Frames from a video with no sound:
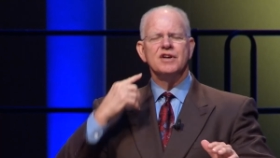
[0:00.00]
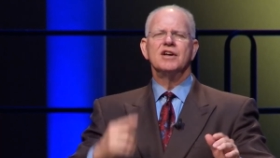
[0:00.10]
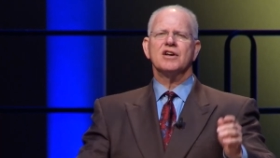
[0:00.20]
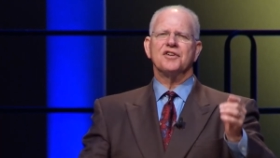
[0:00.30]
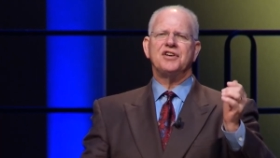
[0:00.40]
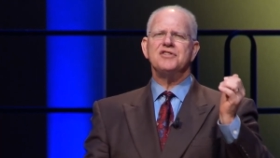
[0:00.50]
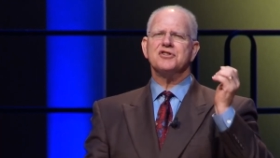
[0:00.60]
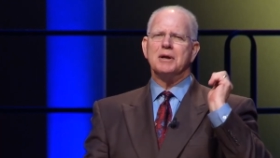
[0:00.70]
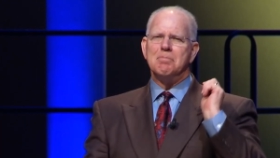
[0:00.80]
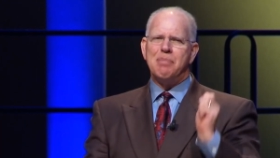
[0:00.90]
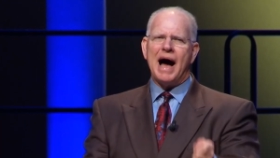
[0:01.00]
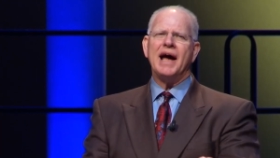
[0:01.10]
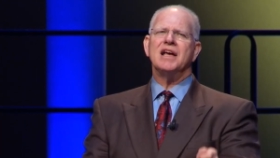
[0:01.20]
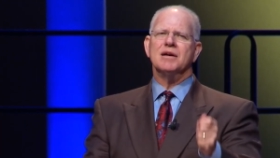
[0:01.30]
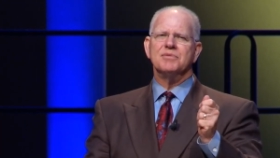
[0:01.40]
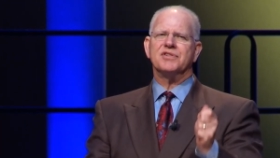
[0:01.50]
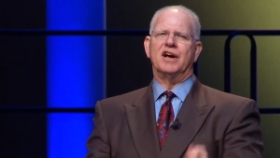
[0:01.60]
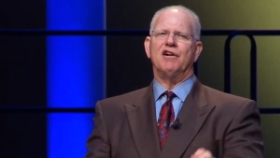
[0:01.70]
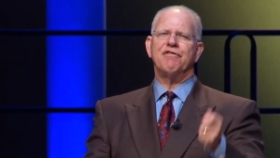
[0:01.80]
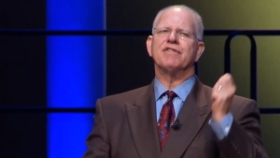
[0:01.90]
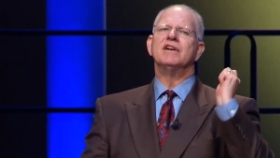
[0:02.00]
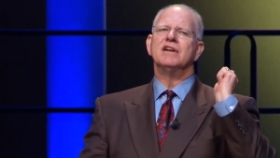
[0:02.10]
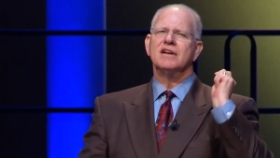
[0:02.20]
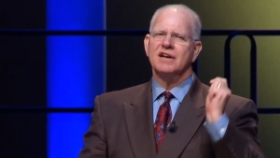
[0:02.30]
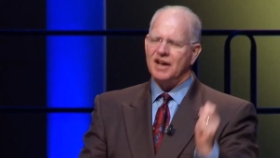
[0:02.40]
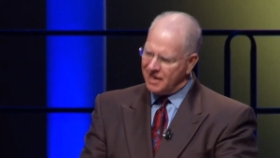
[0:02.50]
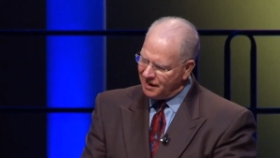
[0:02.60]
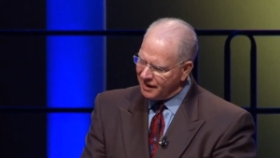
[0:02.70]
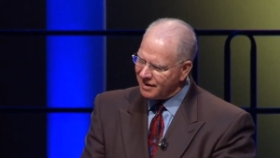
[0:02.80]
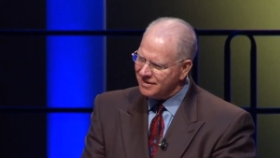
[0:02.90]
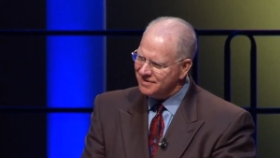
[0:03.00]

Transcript: because he's going to buy himself a healing.